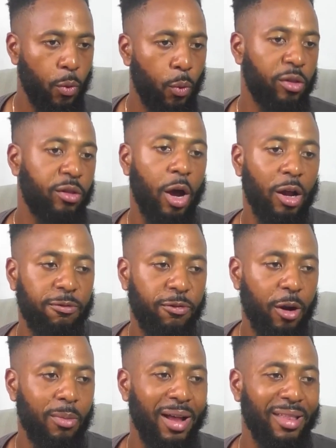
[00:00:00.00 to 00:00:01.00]
was
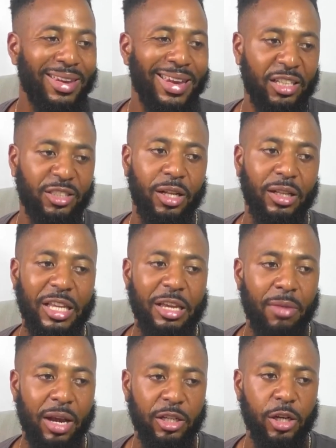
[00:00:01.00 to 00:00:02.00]
confirmed as the national
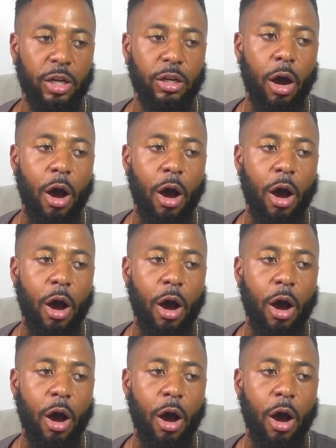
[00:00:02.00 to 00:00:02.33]
team manager on